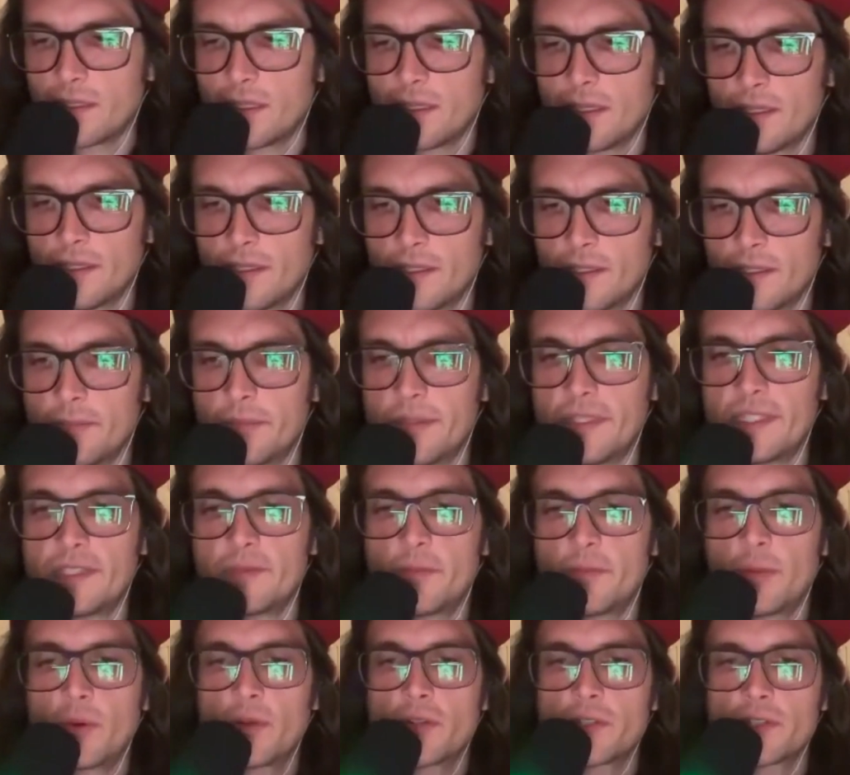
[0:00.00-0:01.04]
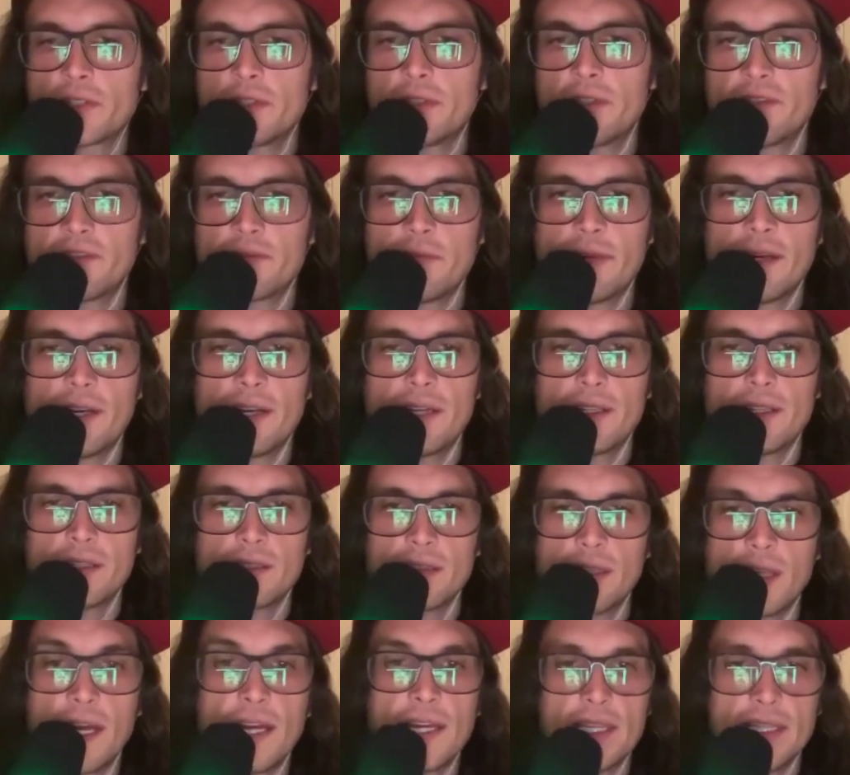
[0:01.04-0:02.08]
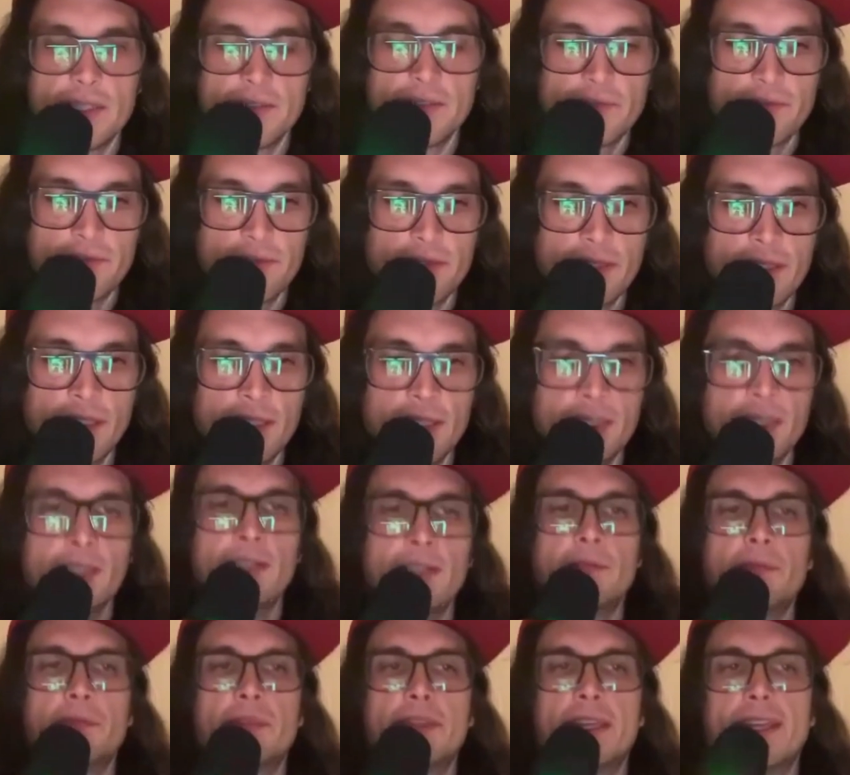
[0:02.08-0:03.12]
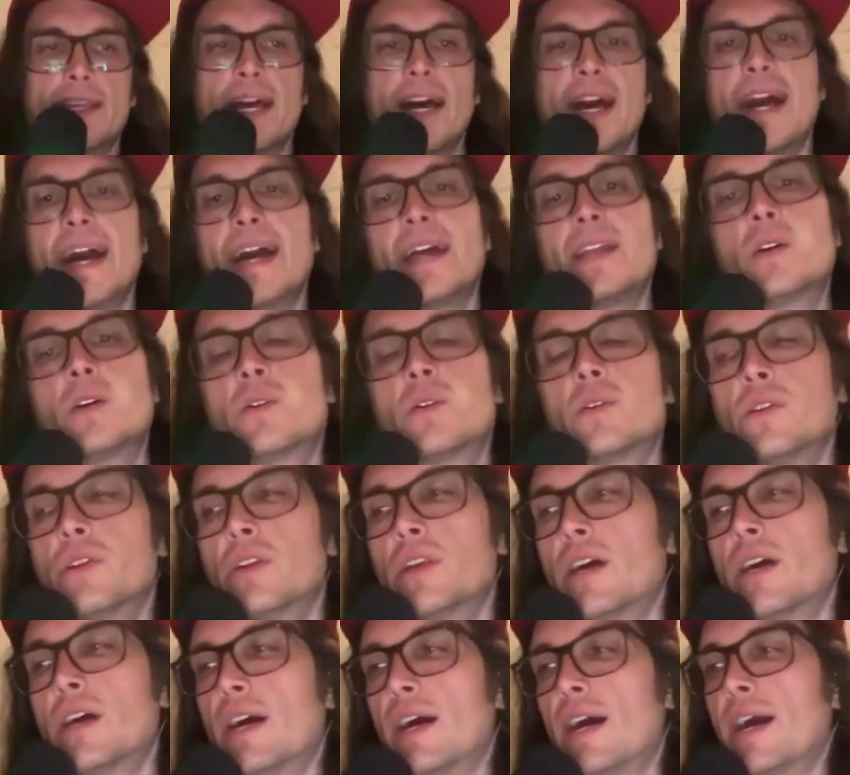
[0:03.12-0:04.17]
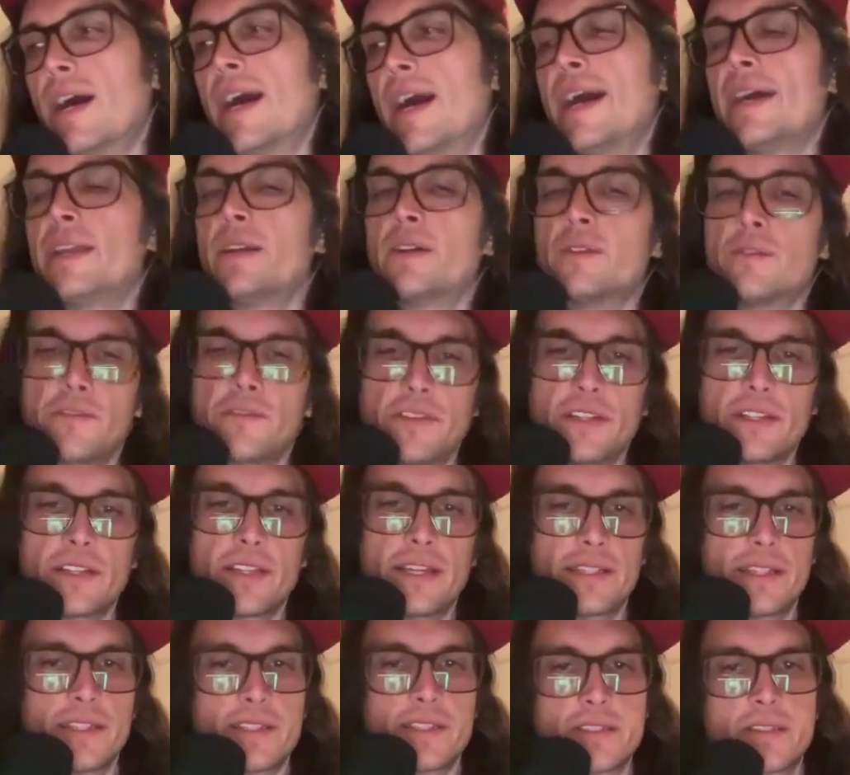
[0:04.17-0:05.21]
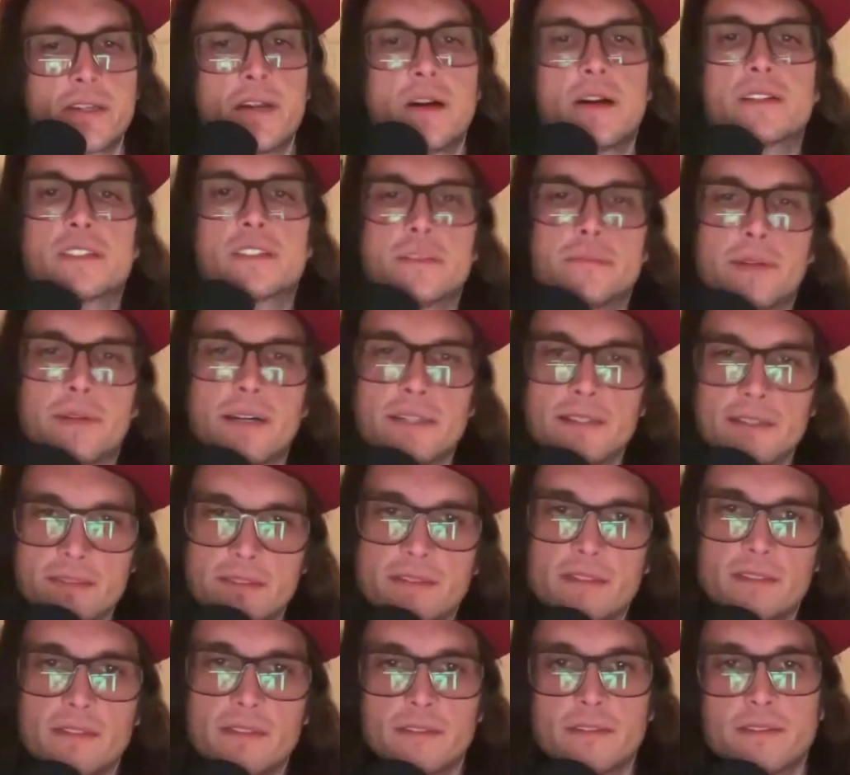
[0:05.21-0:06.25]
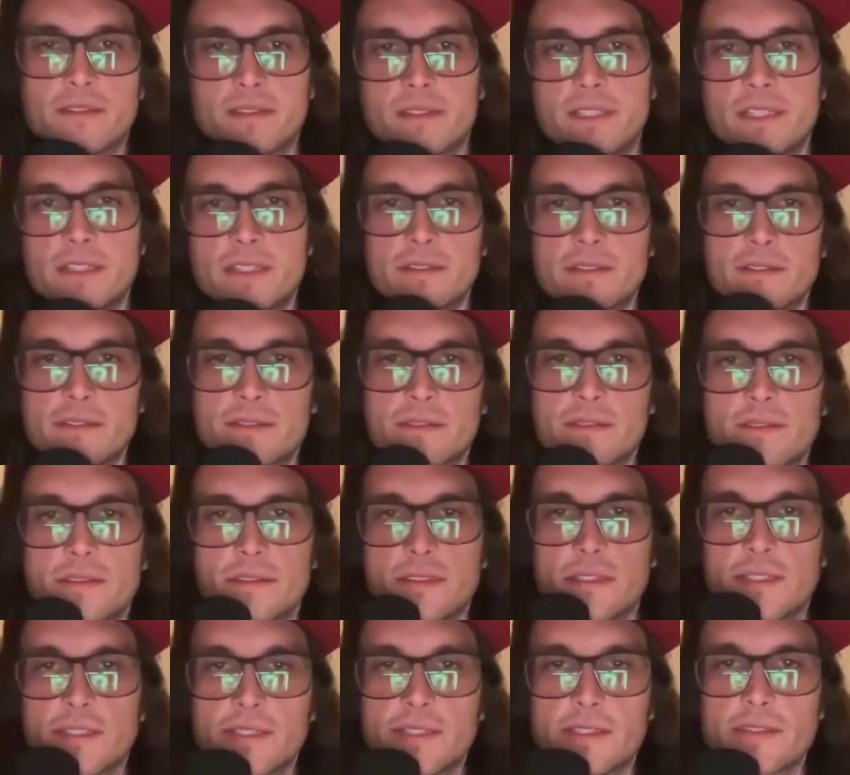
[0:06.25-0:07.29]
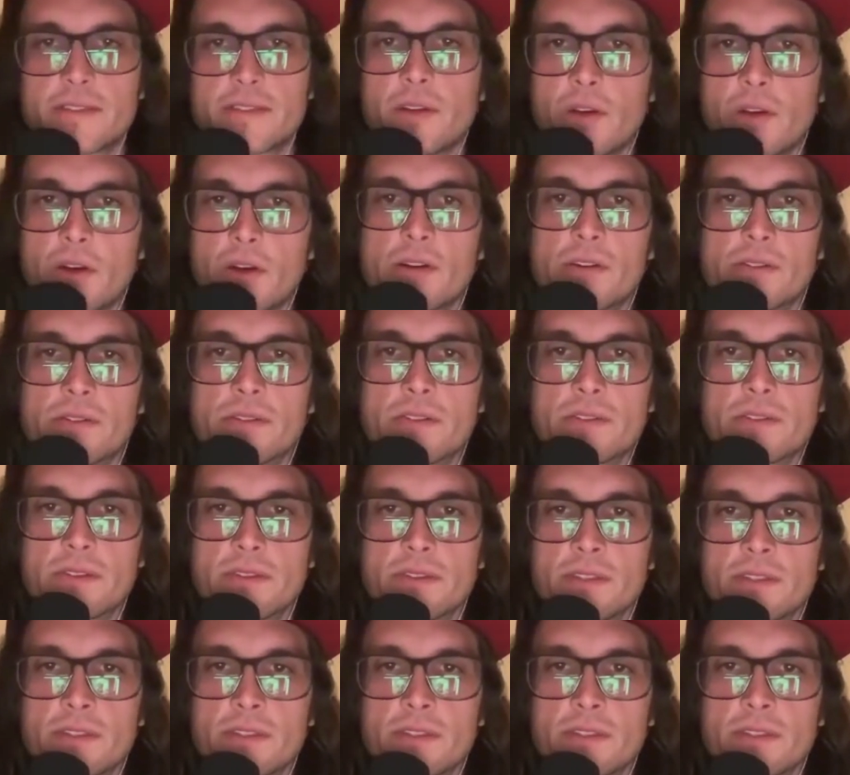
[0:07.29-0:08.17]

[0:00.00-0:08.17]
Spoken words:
a big portion of my life that I don't feel like is talked about a ton in songs.